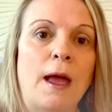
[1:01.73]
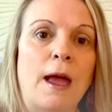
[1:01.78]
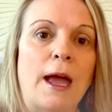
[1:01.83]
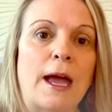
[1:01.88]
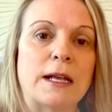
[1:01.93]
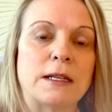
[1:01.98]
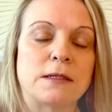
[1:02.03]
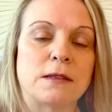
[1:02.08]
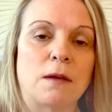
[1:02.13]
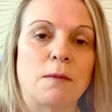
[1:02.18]

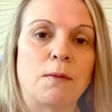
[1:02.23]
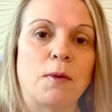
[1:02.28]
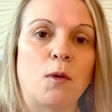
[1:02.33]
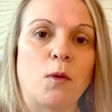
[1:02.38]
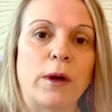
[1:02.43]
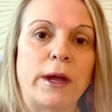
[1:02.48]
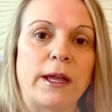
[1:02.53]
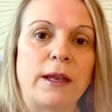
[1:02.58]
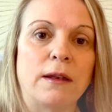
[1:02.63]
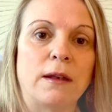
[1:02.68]
At some
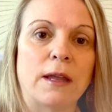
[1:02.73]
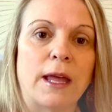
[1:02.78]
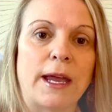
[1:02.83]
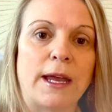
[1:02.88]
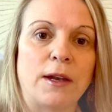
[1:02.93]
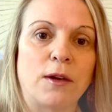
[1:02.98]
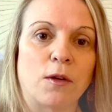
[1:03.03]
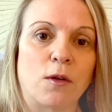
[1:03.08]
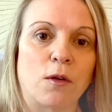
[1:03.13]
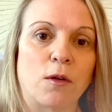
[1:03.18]
point
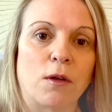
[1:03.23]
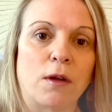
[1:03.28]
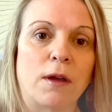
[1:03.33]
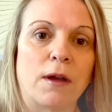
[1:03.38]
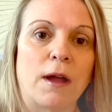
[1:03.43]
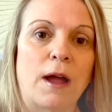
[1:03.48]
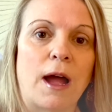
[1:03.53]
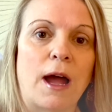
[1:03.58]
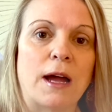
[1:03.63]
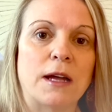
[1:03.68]
later,
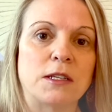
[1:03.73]
I